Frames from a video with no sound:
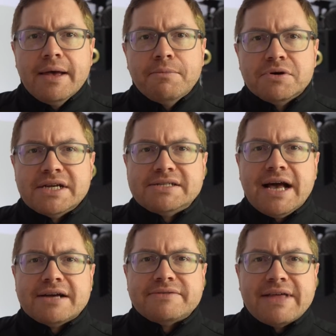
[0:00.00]
more
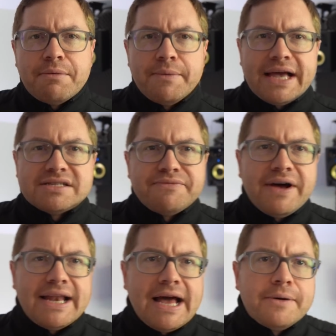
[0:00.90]
details of that when we get to
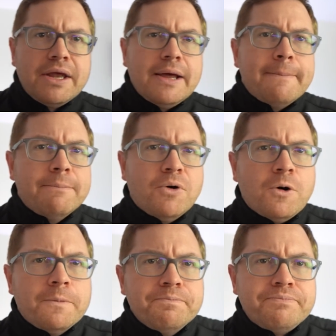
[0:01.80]
find out
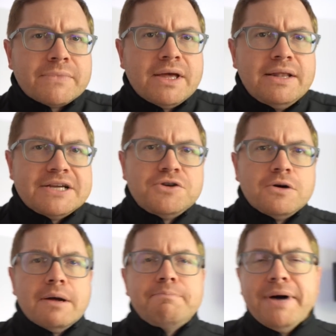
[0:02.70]
more. Let's
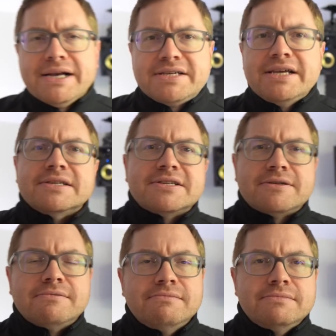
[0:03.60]
talk
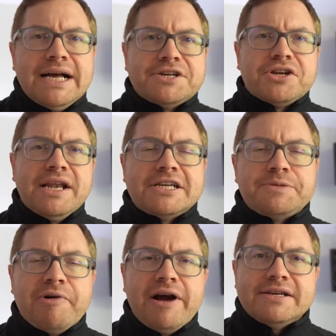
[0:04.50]
buses. National
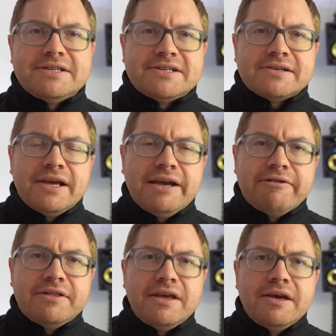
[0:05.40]
Express here
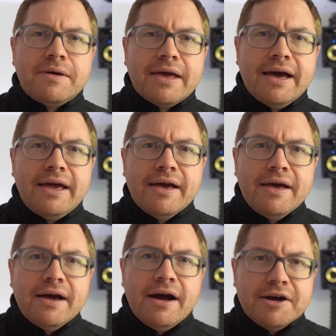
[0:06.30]
in the UK,
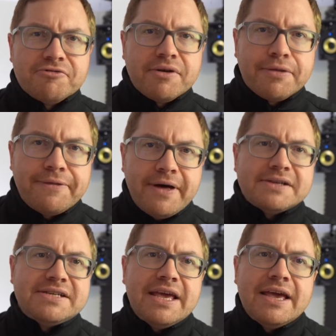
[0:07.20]

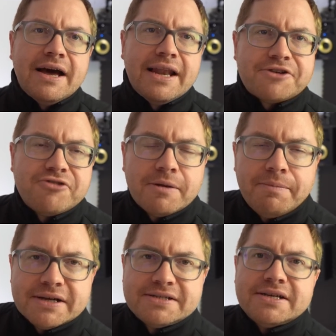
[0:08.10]
130 electric
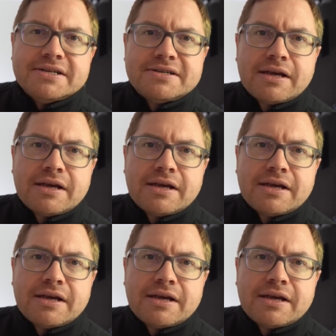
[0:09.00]
buses